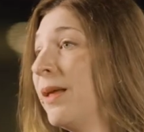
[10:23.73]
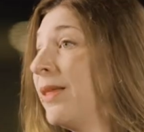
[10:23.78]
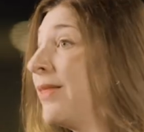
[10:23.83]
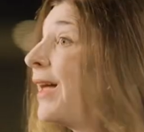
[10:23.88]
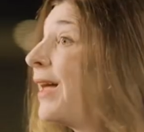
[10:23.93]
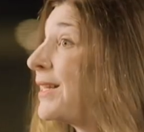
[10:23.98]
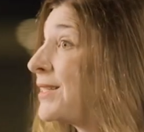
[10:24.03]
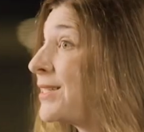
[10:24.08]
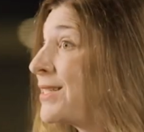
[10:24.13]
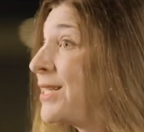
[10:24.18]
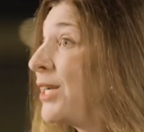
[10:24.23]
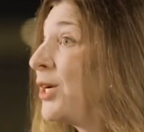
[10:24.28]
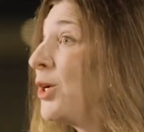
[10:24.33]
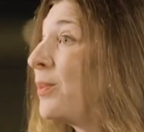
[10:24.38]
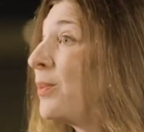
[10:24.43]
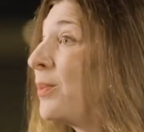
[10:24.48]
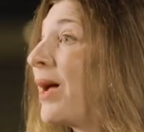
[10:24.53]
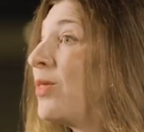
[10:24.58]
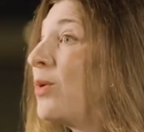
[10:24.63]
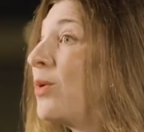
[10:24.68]
That
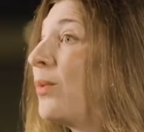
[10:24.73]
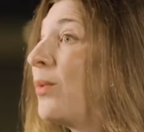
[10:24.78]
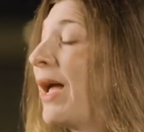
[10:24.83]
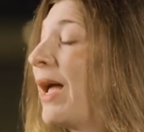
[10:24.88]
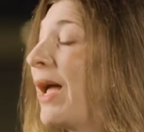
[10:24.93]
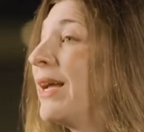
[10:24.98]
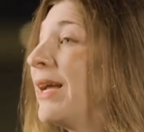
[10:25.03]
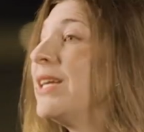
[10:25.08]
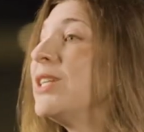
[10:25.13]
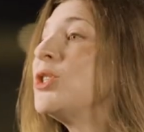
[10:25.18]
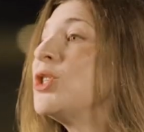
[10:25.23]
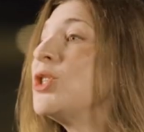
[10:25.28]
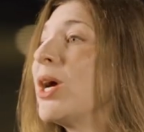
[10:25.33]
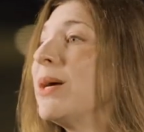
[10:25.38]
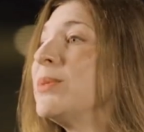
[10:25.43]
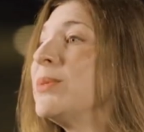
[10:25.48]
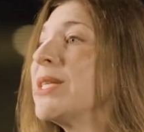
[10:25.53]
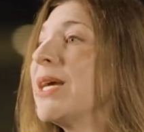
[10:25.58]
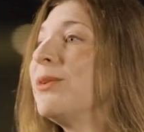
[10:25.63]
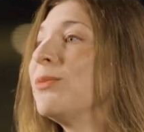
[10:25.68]
sticker, by the way, is
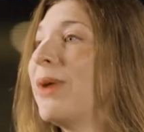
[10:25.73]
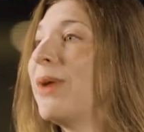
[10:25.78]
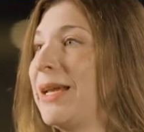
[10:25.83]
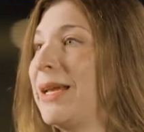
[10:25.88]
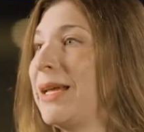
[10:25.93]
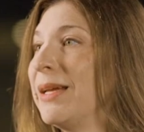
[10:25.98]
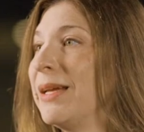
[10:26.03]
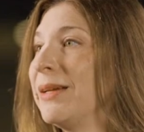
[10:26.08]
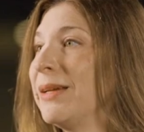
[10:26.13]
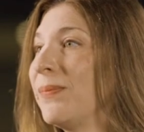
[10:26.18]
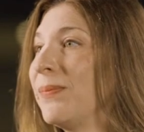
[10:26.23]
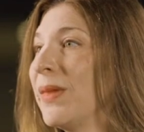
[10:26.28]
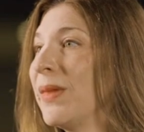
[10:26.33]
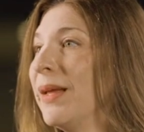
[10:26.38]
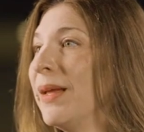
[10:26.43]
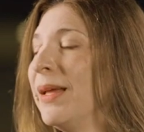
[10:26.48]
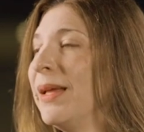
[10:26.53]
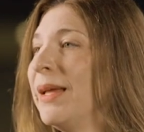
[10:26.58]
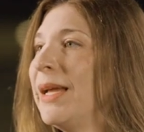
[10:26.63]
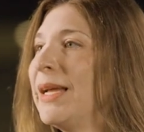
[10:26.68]
job site ready.
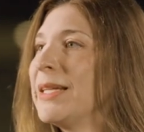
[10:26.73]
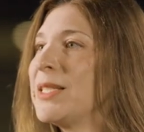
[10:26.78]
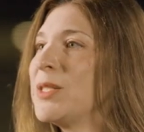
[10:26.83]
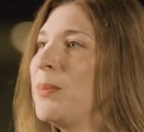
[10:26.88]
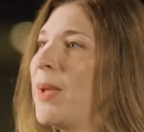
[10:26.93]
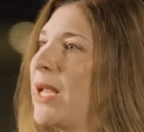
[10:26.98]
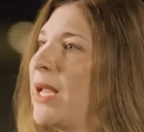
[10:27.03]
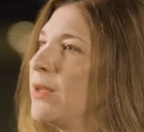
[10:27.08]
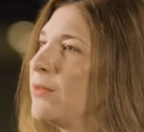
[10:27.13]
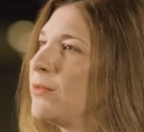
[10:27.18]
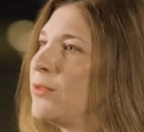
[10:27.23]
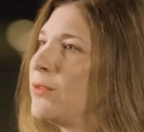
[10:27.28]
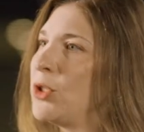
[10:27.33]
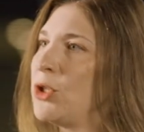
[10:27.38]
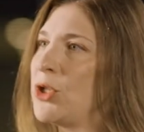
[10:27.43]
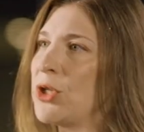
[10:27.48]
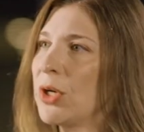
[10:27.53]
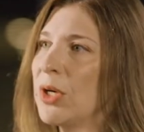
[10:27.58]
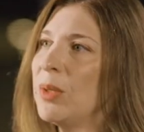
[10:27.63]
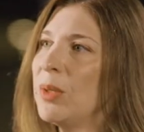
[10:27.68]
It's made of
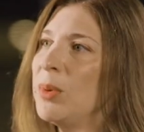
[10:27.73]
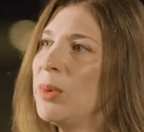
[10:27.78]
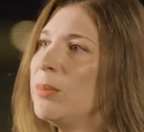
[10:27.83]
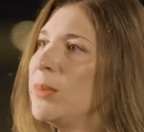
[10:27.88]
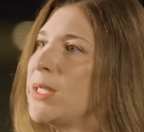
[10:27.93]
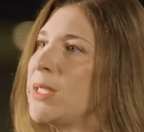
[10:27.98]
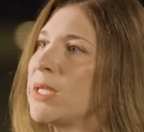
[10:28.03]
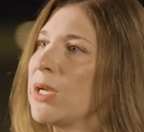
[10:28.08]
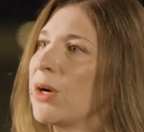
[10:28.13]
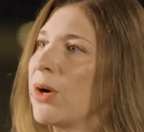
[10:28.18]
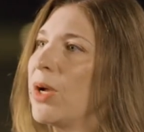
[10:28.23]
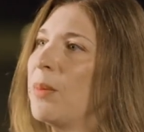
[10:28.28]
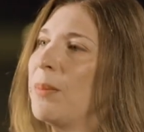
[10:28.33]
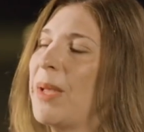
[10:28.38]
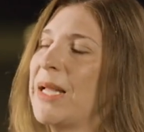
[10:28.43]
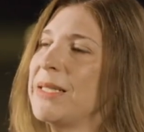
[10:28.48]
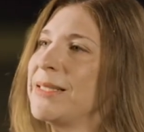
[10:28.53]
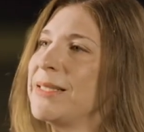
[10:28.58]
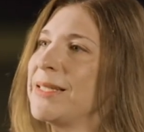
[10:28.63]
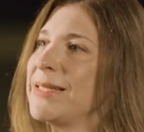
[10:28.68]
durable material
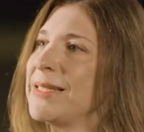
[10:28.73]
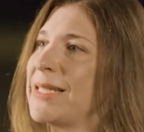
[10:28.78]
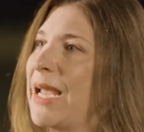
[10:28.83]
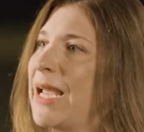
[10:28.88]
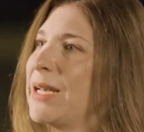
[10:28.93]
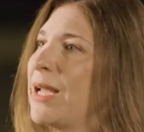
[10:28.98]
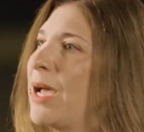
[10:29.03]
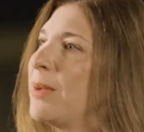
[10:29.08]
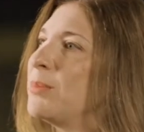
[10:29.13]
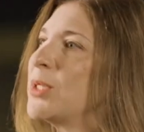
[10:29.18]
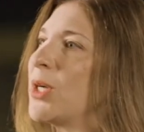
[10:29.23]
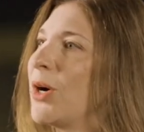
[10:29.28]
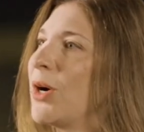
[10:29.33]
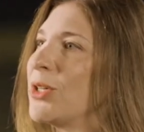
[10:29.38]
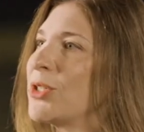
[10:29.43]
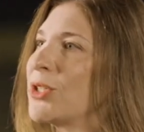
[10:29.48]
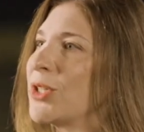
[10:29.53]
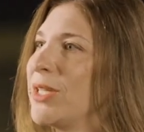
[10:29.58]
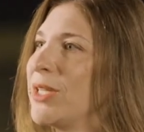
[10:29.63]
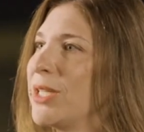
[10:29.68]
meant to stand up to
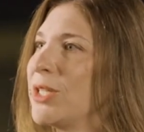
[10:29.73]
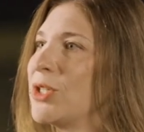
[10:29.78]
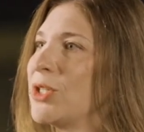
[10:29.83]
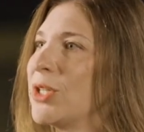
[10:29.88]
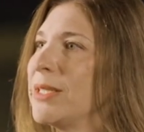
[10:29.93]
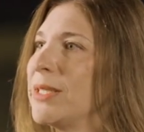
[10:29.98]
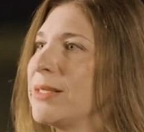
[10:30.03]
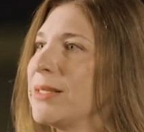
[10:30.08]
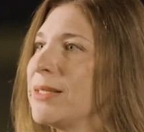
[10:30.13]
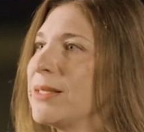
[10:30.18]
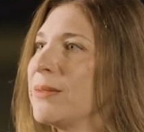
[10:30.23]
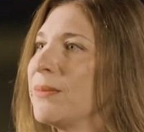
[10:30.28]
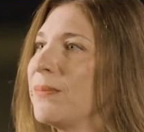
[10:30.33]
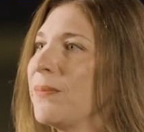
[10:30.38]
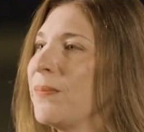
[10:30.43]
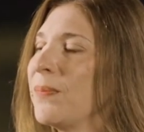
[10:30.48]
harsh conditions.